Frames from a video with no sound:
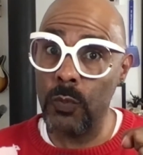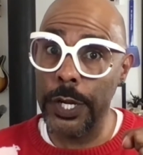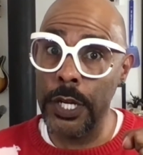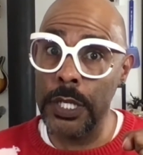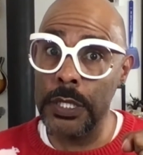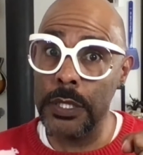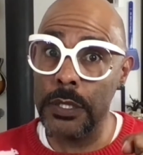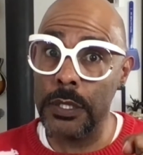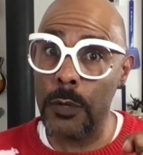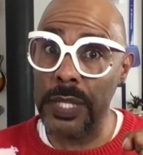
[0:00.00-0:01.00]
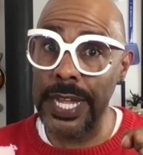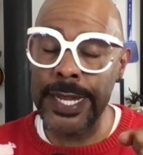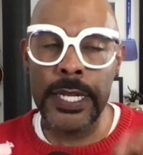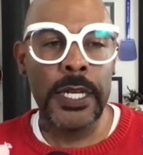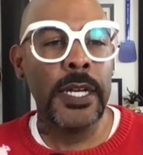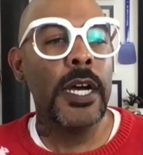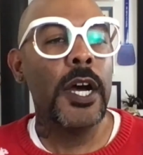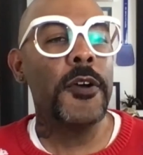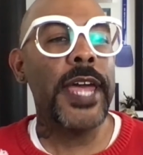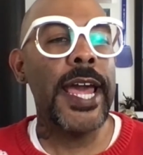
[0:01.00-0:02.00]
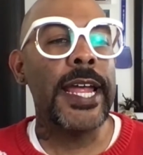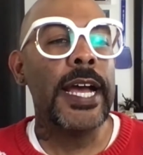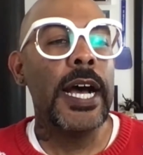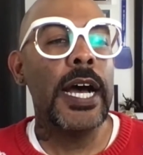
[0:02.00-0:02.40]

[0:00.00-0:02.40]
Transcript: good. Don't play. Okay.